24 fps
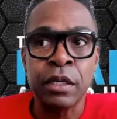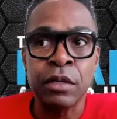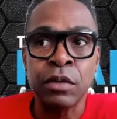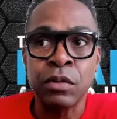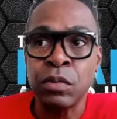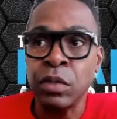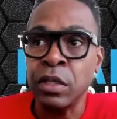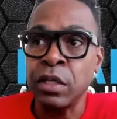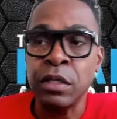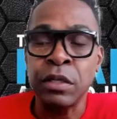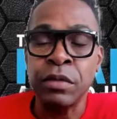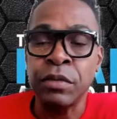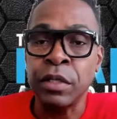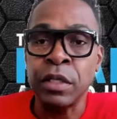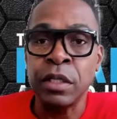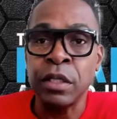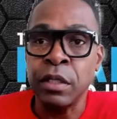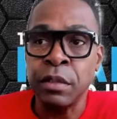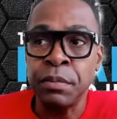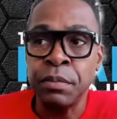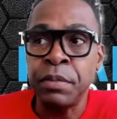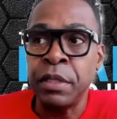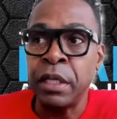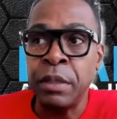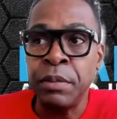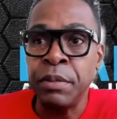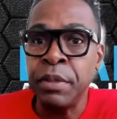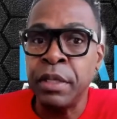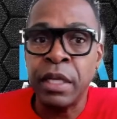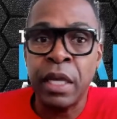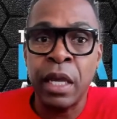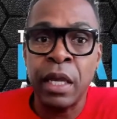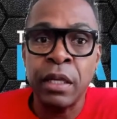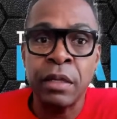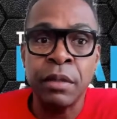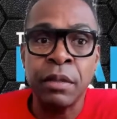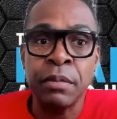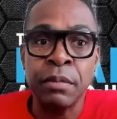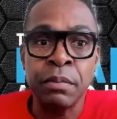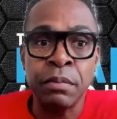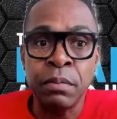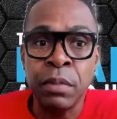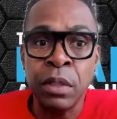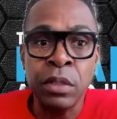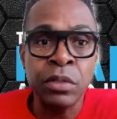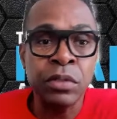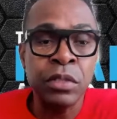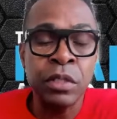He became a
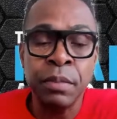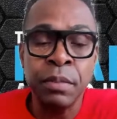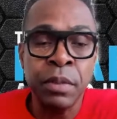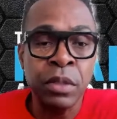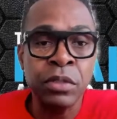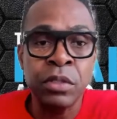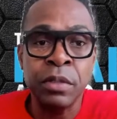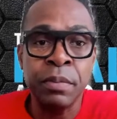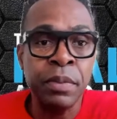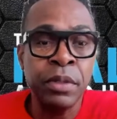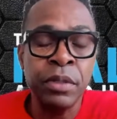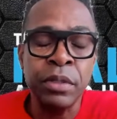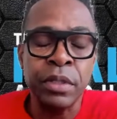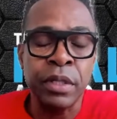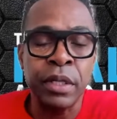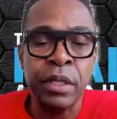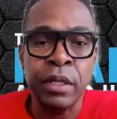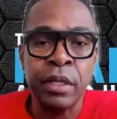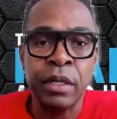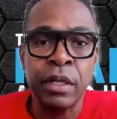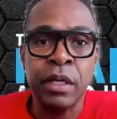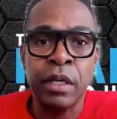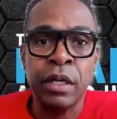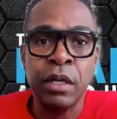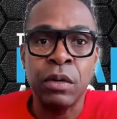multi-billionaire.